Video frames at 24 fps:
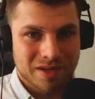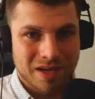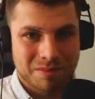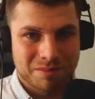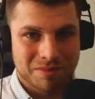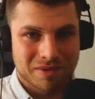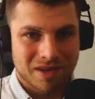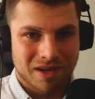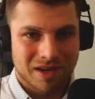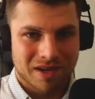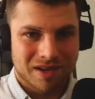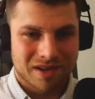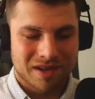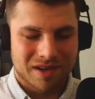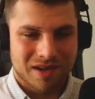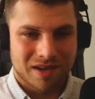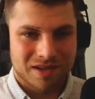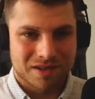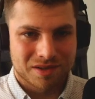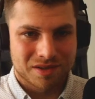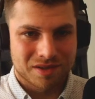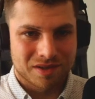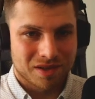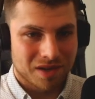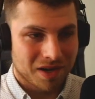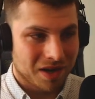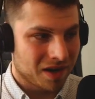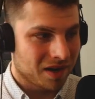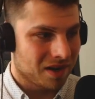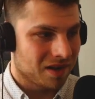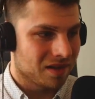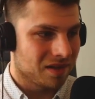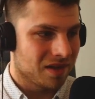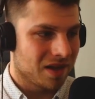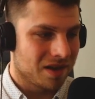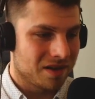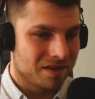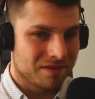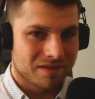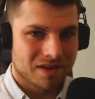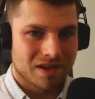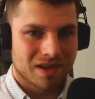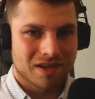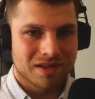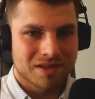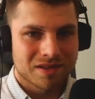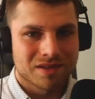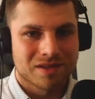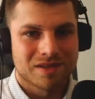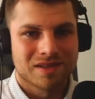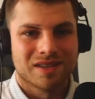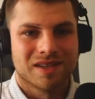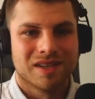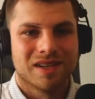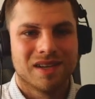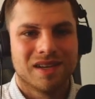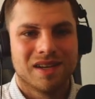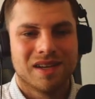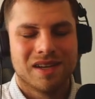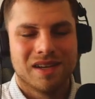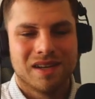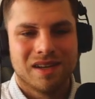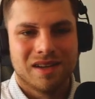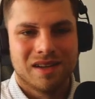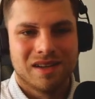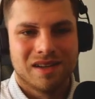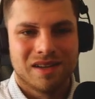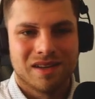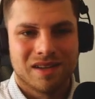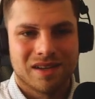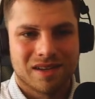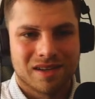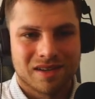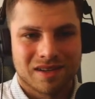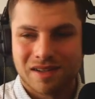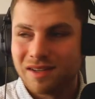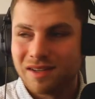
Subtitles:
trick as string len does, and